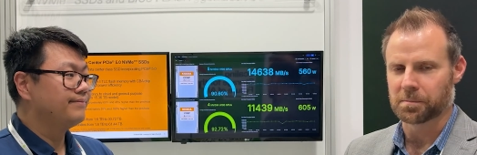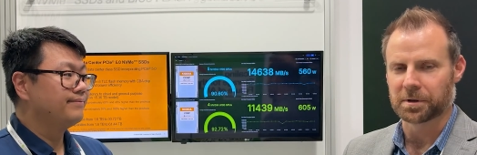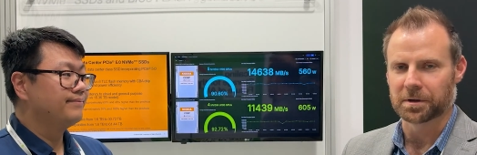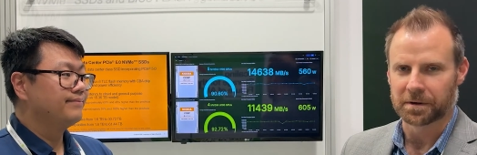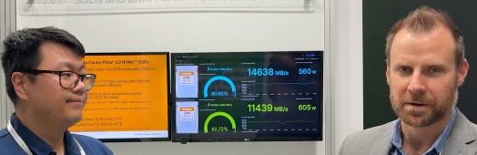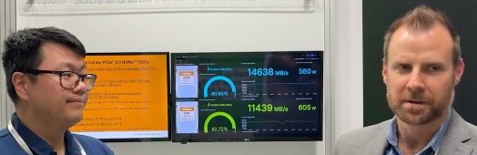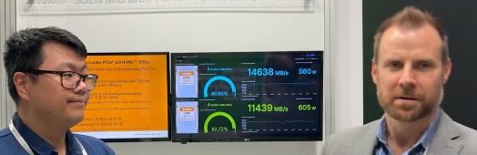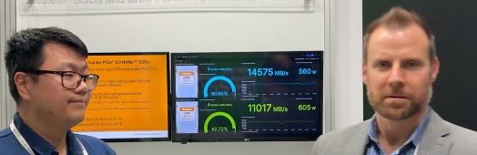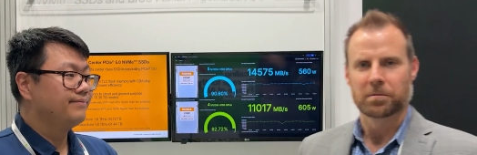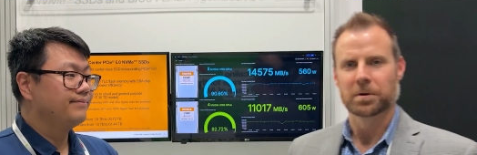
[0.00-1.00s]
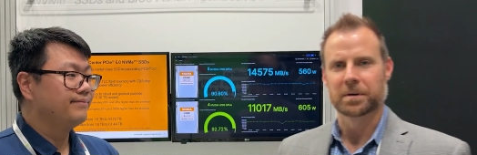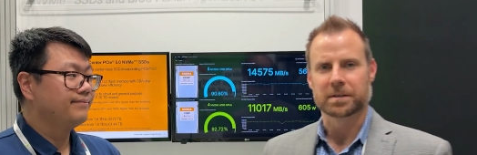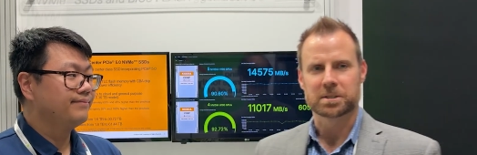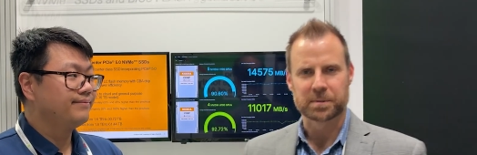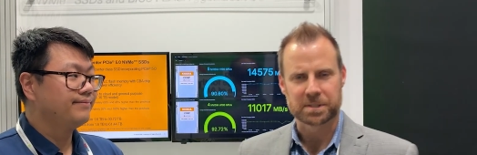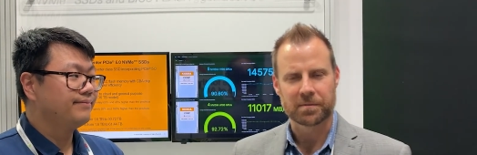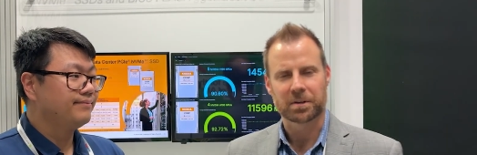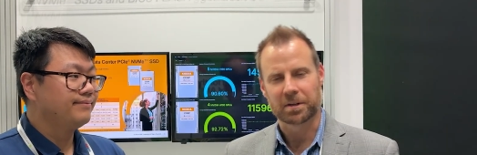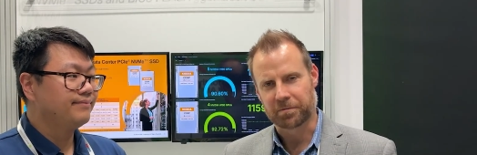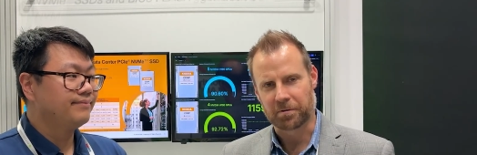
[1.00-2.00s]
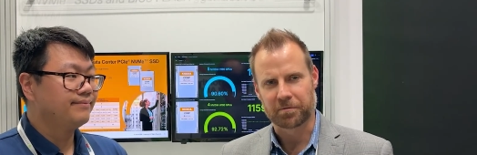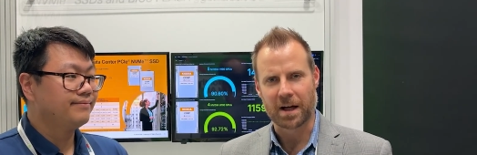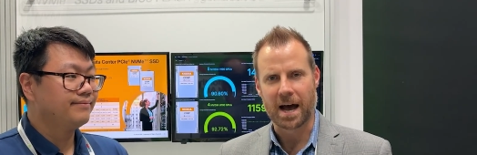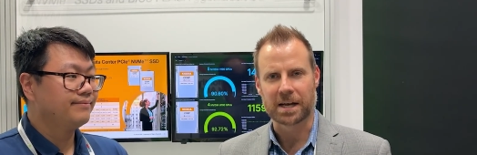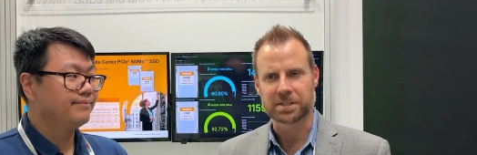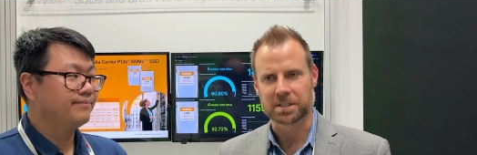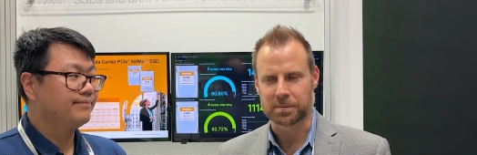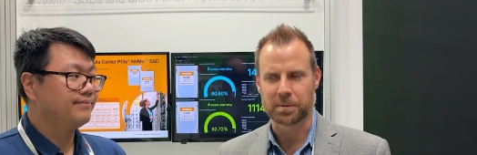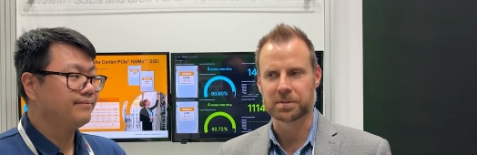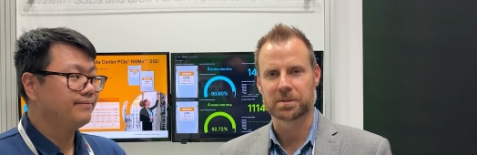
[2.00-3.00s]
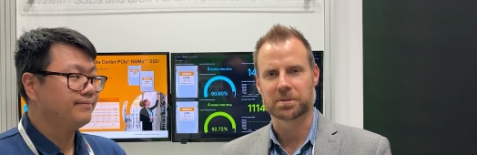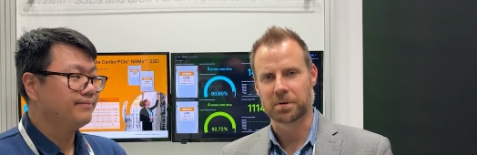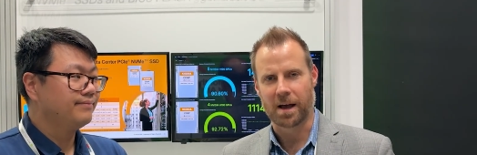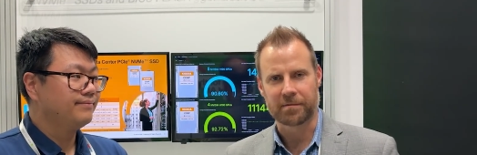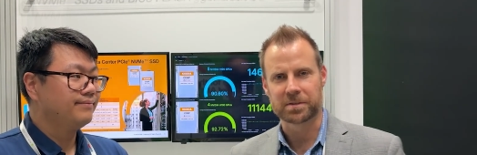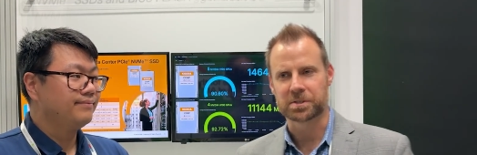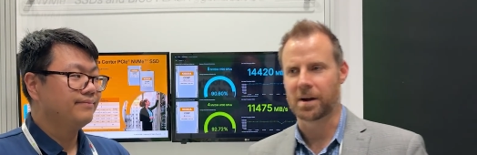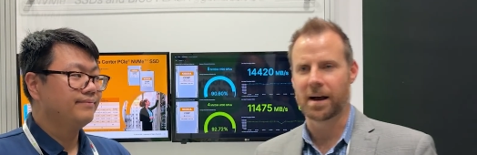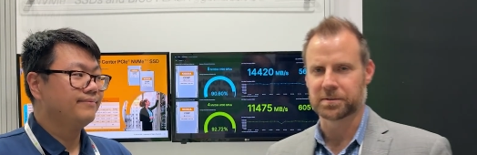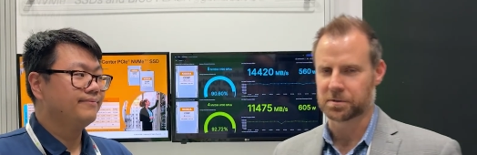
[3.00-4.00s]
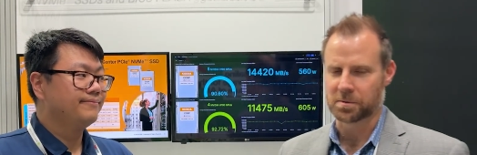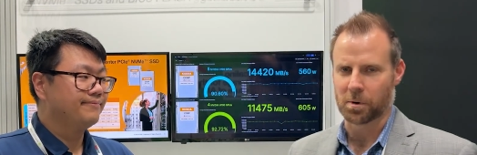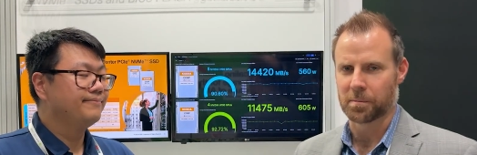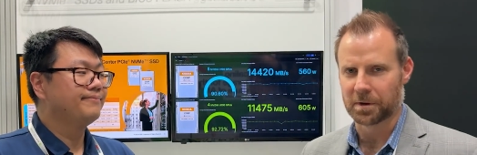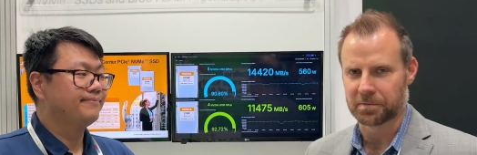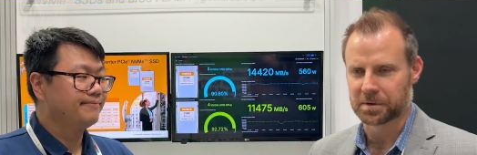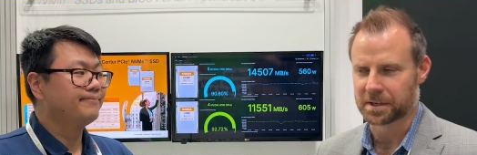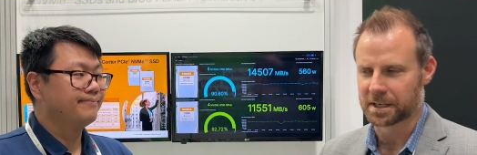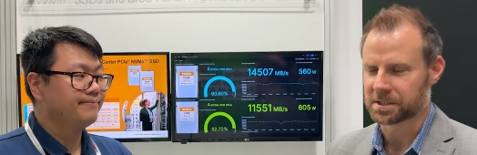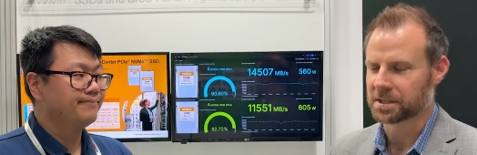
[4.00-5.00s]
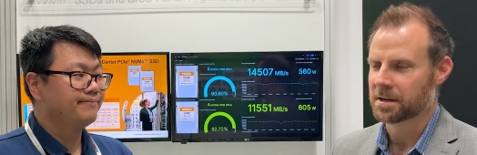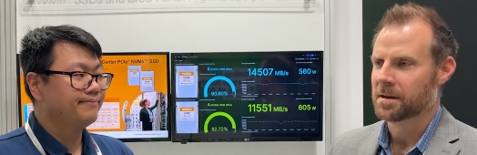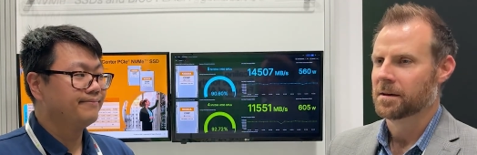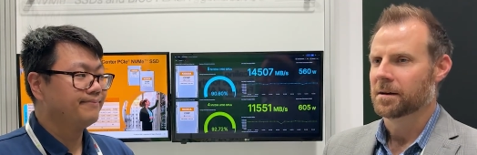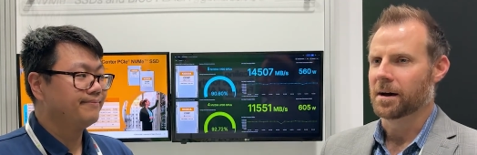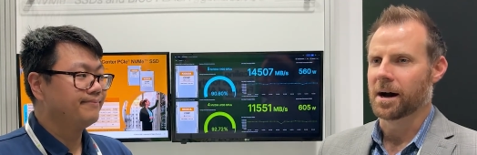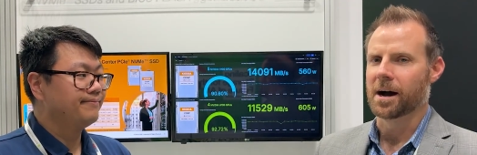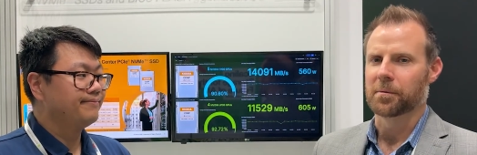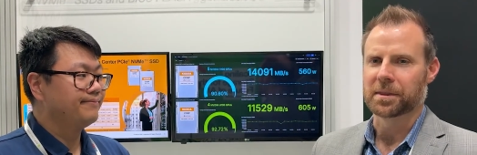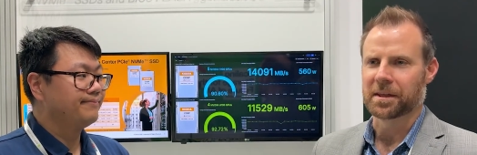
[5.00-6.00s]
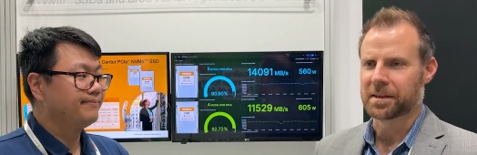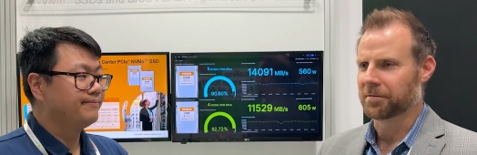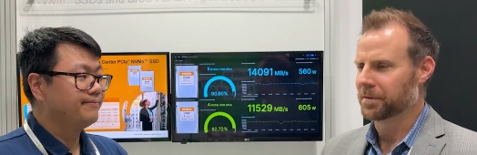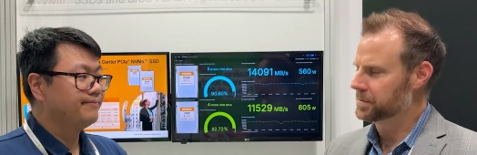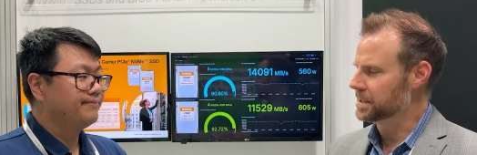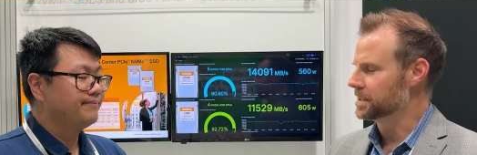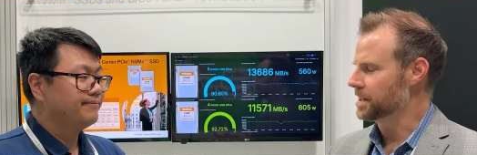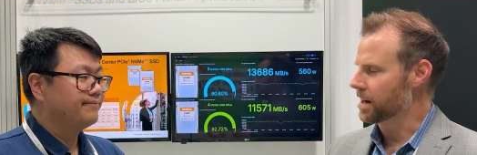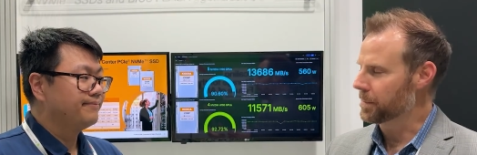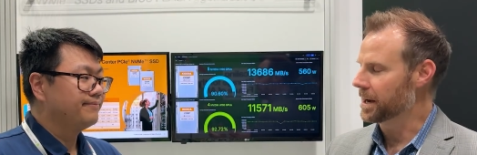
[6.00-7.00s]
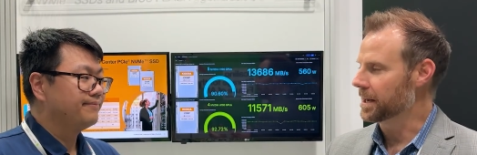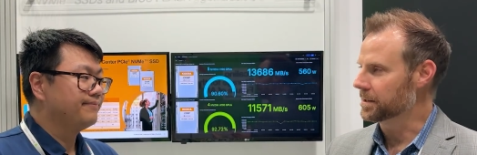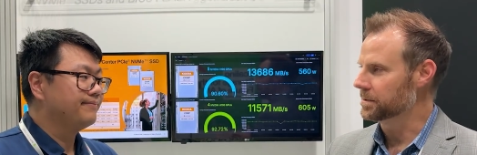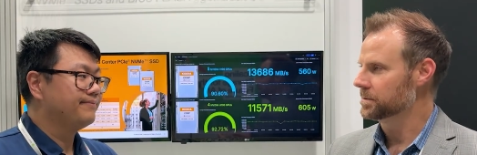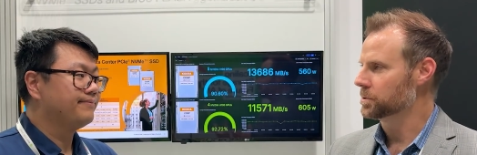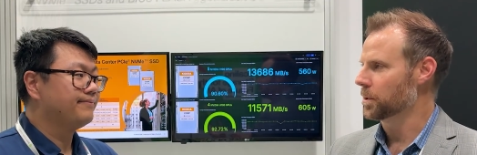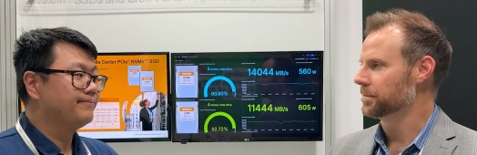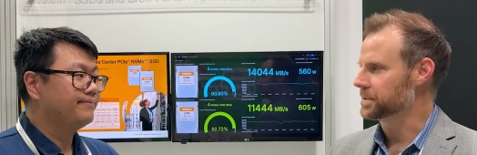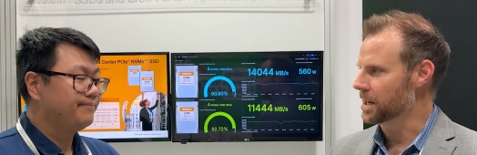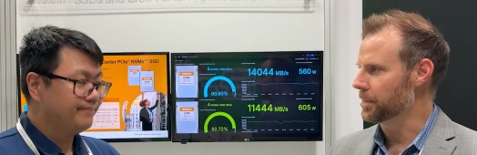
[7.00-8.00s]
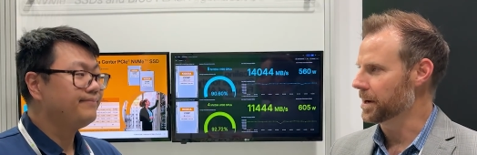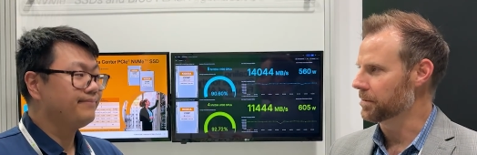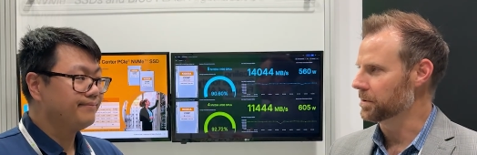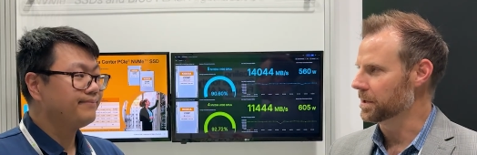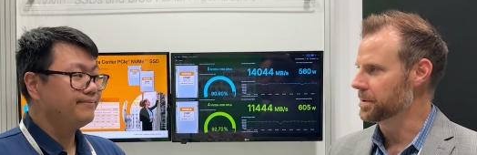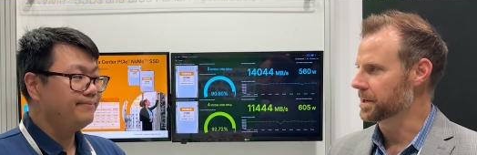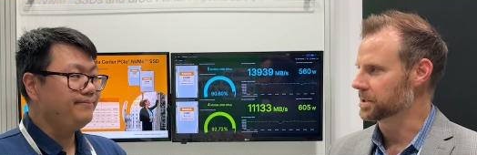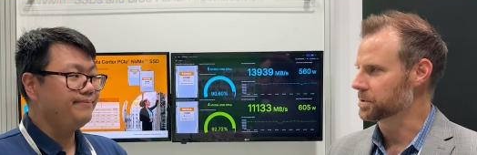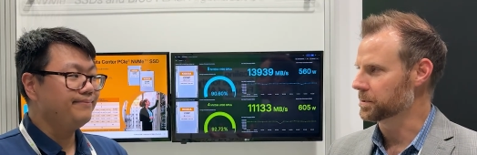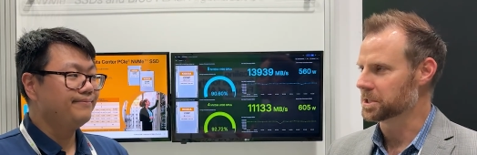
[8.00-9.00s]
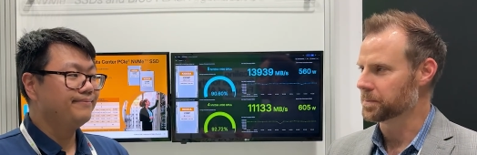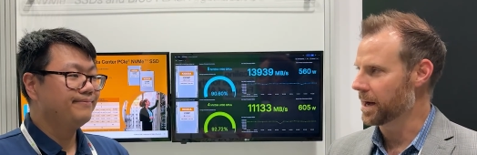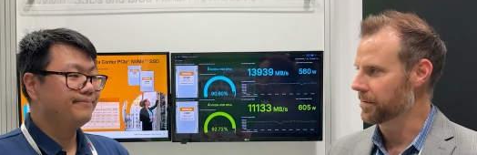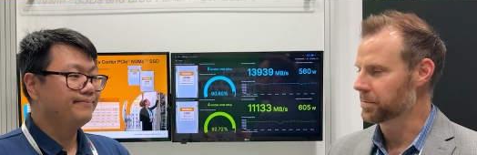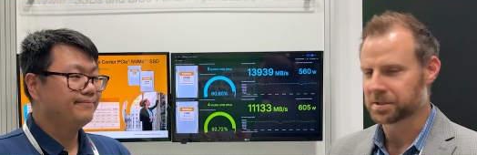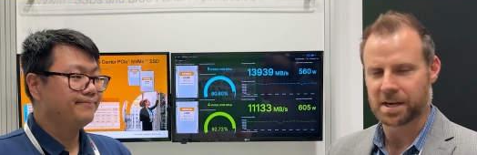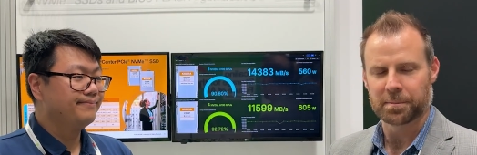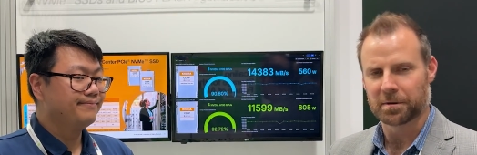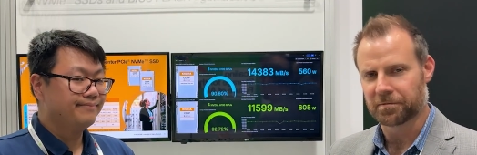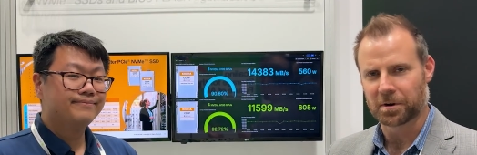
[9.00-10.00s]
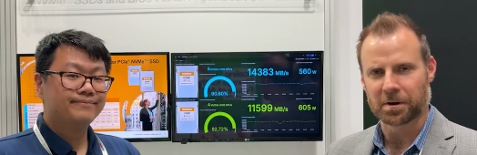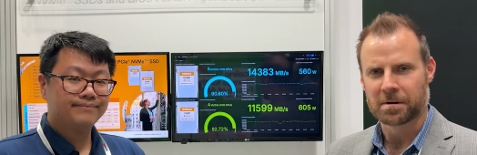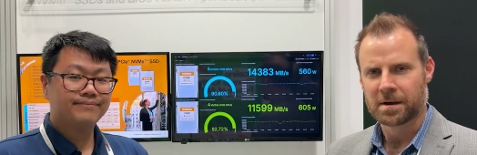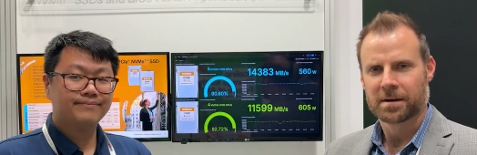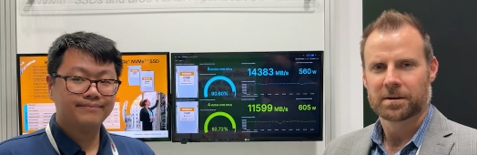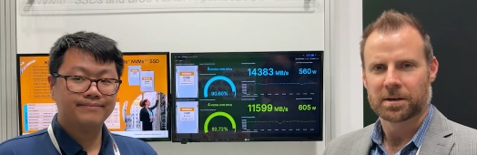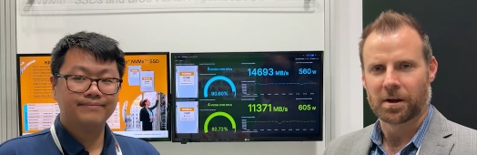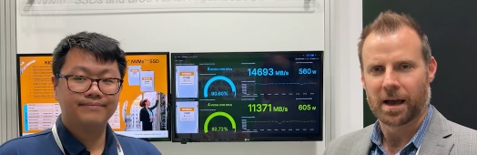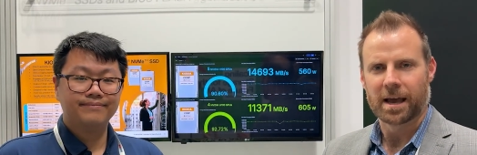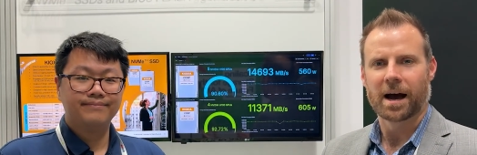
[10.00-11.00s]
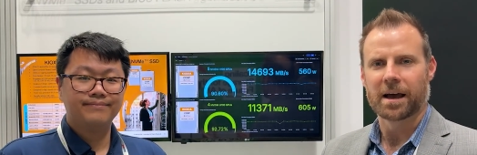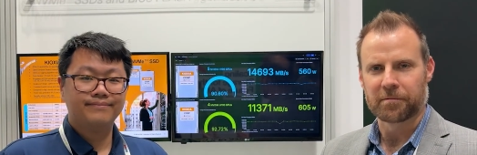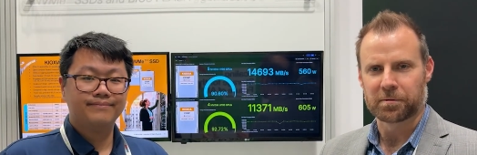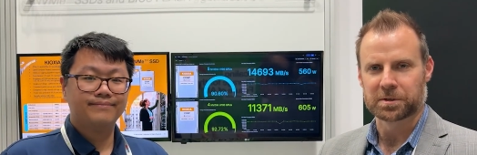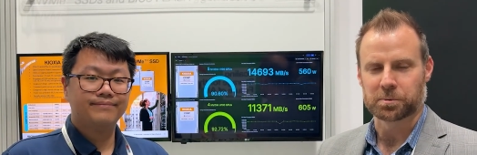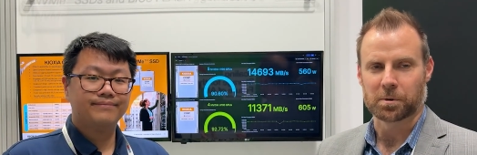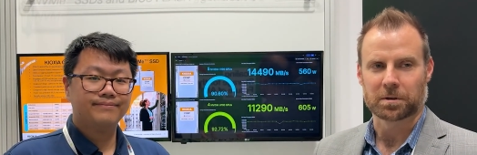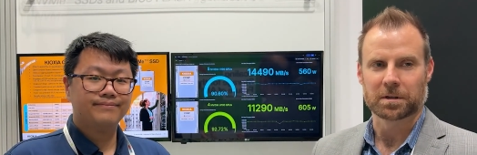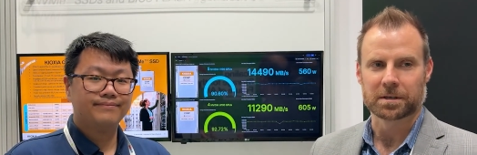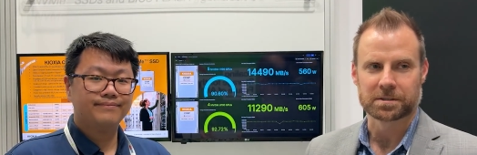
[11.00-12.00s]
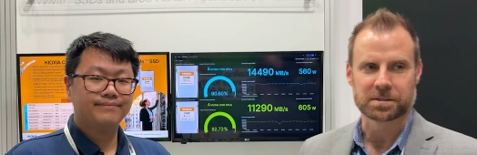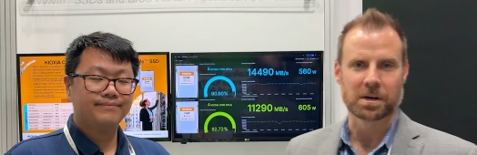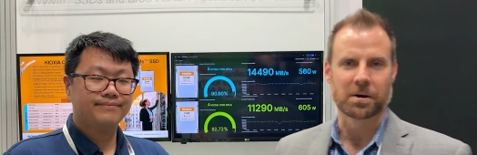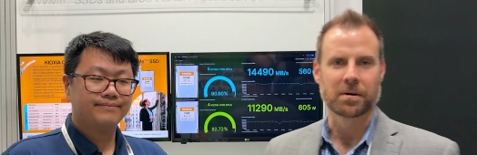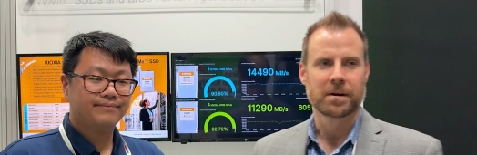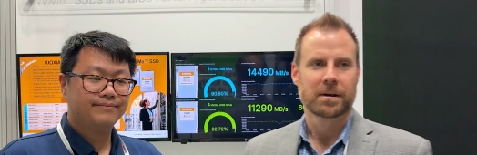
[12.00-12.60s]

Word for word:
Speaker 1: are built really specifically for flash as opposed to 2.5 inch drives, which were built for disk. Uh, with I think 15 terabyte, 12 terabyte really being a sweet spot, for example, for you know AI inference workloads. So